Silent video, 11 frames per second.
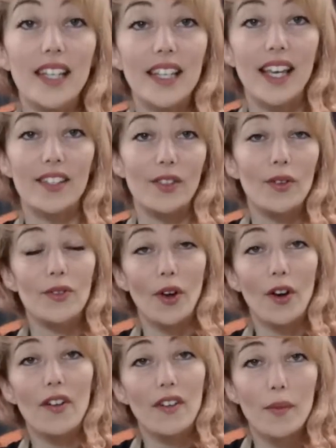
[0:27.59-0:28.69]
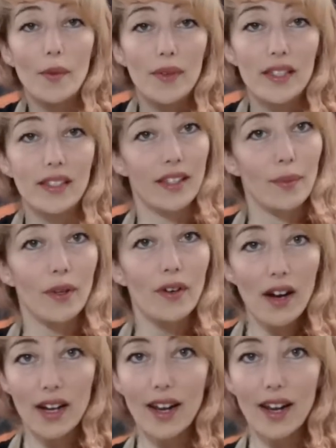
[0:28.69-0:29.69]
Yeah, so sorry if I'm a bit sleepy right